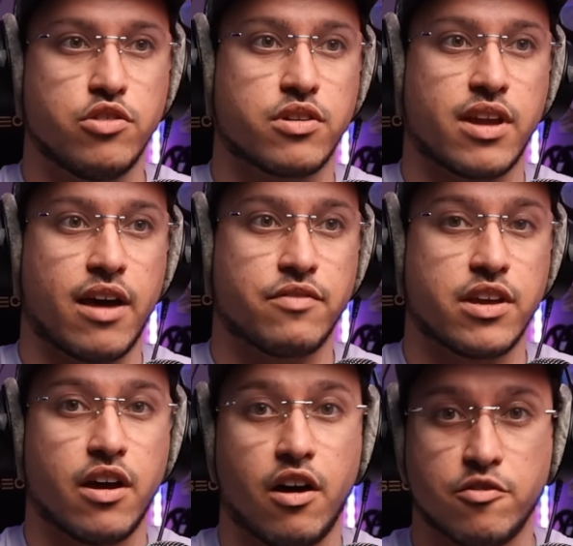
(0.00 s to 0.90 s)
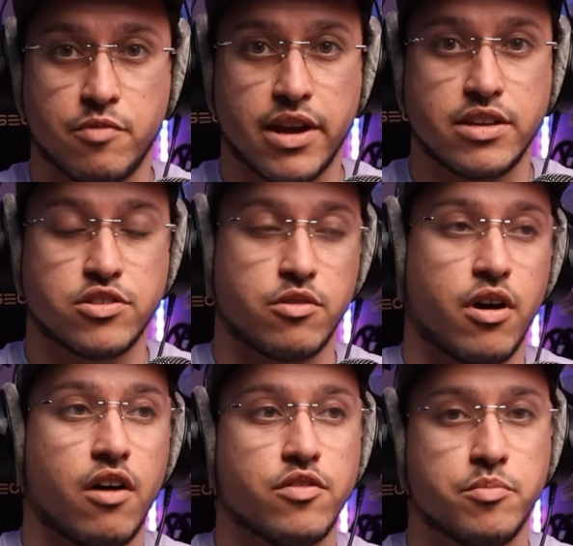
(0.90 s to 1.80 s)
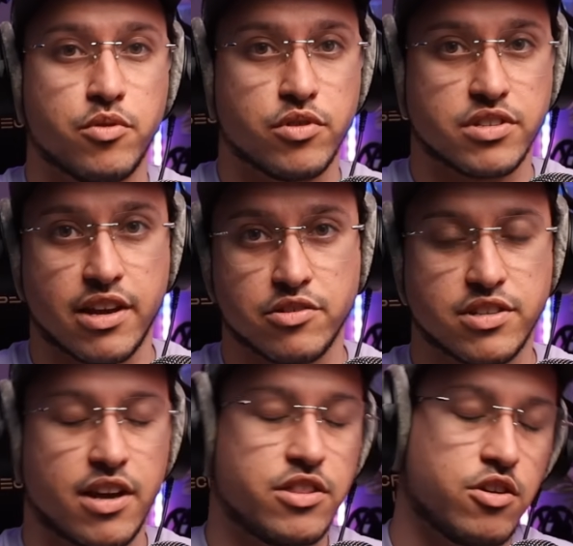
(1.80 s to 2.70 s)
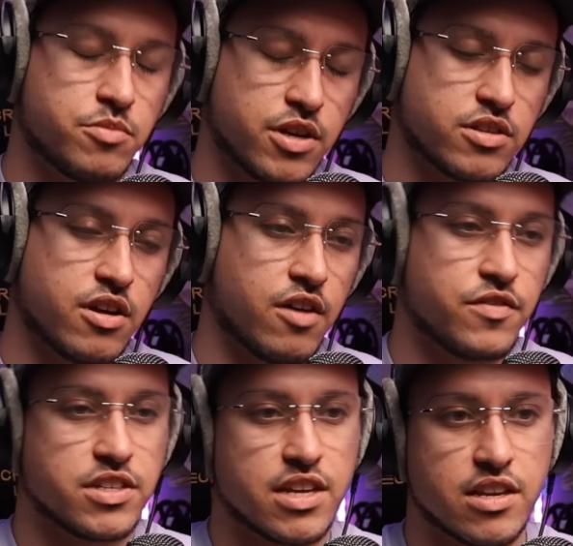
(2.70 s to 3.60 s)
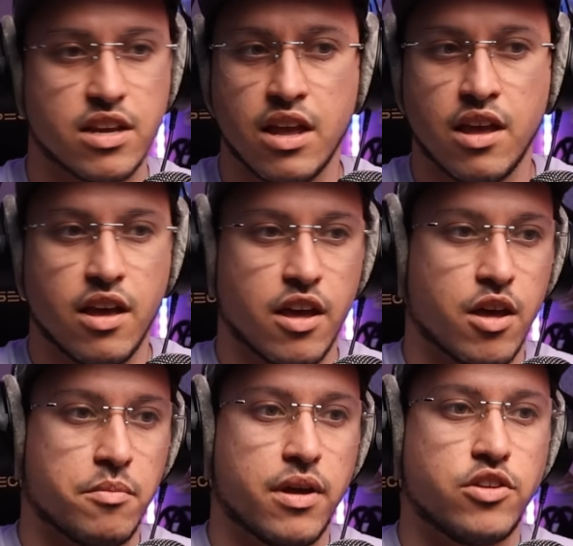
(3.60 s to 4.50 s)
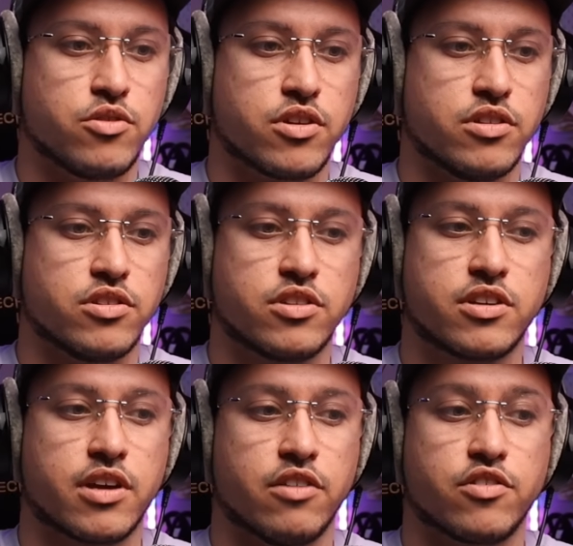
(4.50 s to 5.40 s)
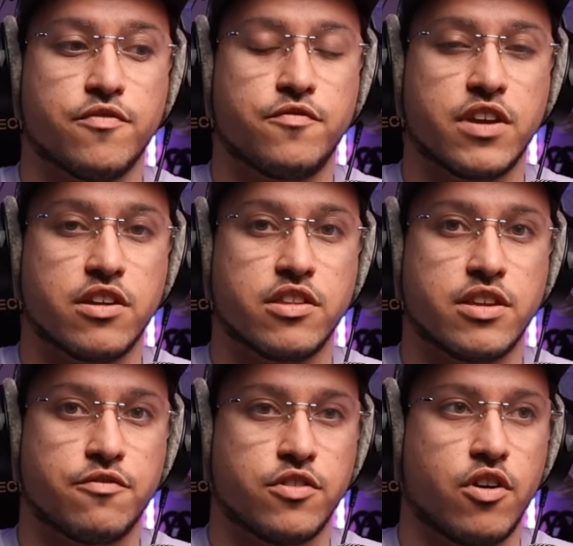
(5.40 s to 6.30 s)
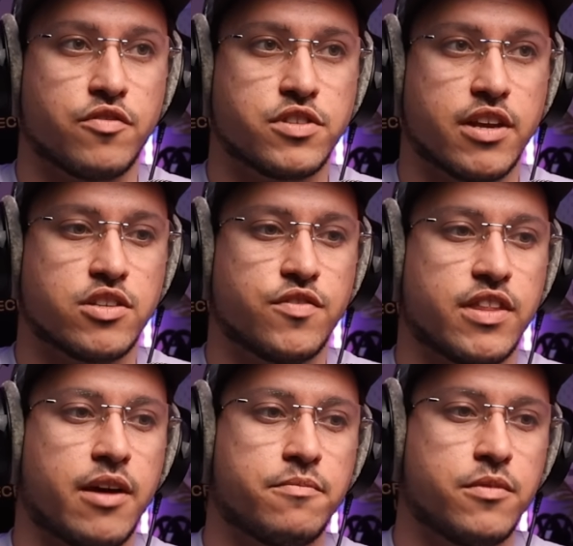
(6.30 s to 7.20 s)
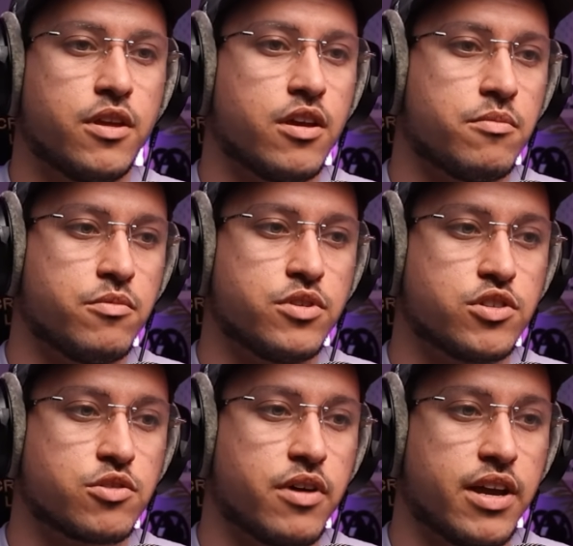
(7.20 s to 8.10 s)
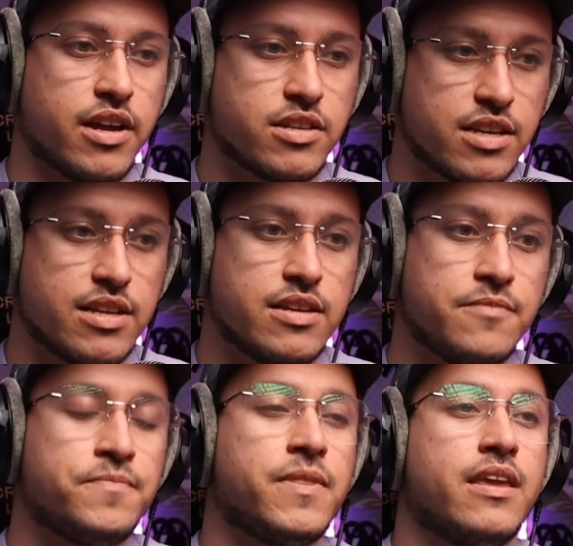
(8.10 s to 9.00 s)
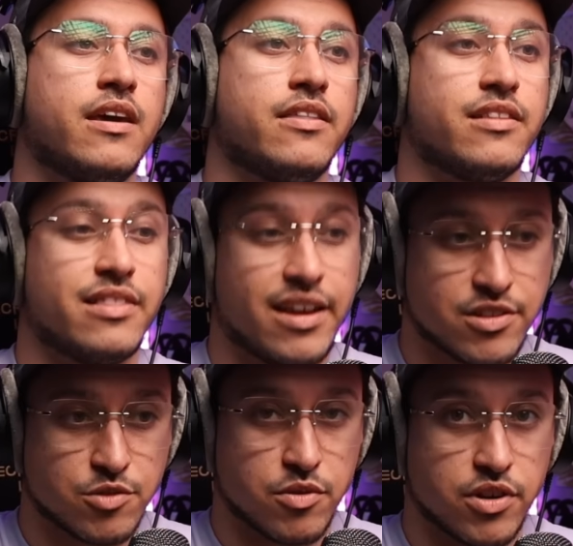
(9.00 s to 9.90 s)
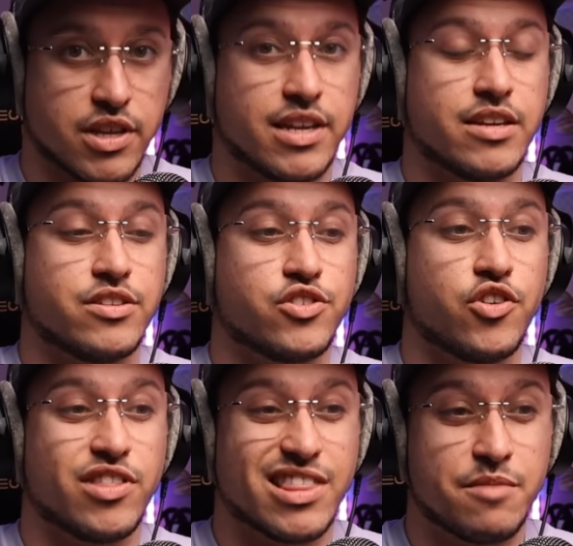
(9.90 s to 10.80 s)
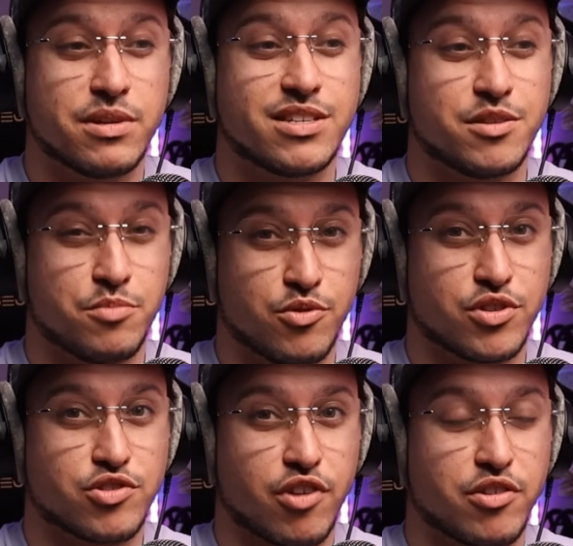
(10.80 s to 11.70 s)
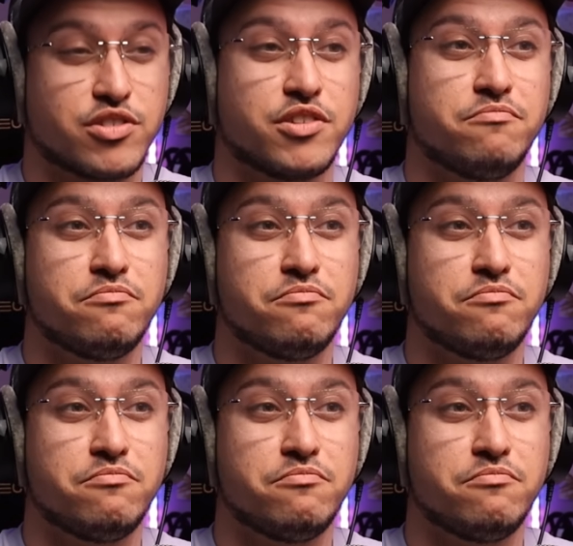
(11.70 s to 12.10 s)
You can have it halfway, so half the border's outside the object, half is in, and you can kind of configure the different offsets for that, which is quite handy. And the last one is unlimited border strokes.